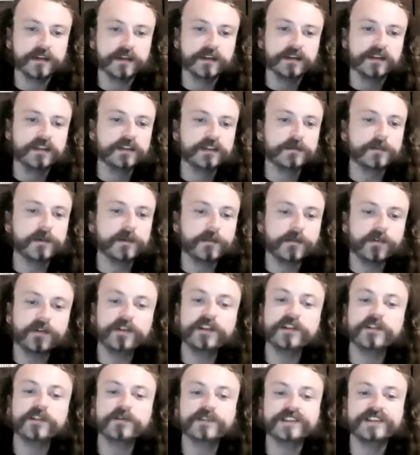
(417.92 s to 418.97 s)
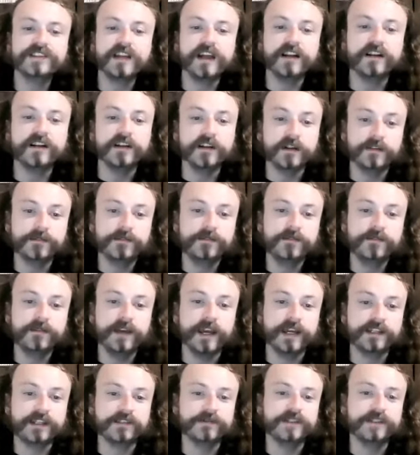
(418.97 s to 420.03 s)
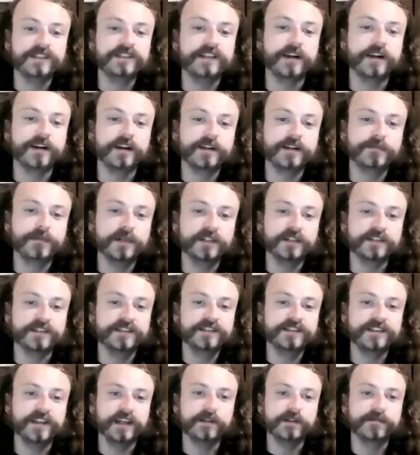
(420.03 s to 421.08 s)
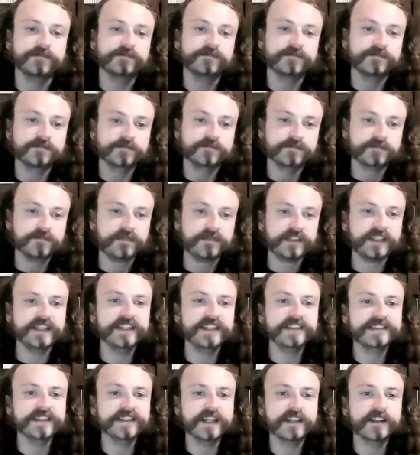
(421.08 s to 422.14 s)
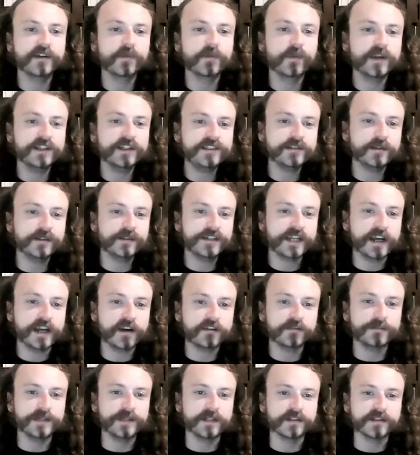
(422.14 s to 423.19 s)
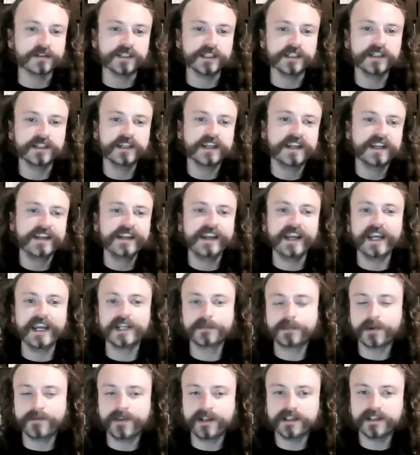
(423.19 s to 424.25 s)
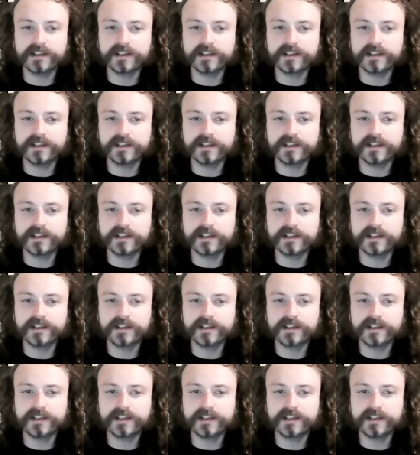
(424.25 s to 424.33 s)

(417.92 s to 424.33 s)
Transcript: The memorial was not enough, activist Eric Burton said. He said there was no accountability and it prevented the